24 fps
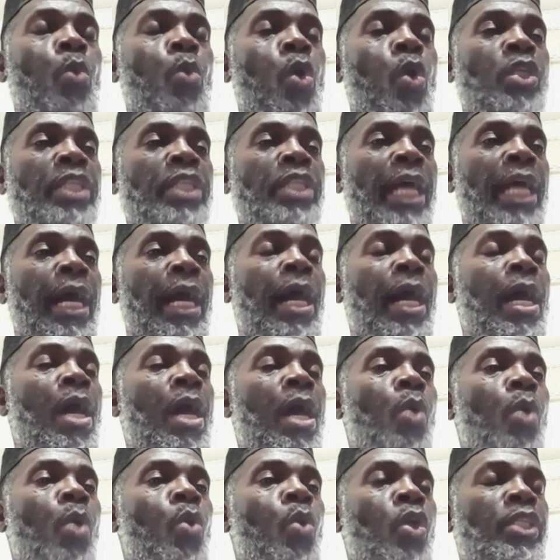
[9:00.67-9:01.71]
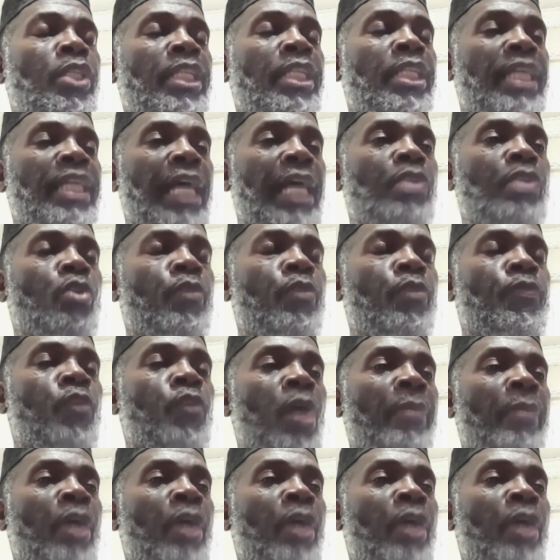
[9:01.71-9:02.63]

water was cut off for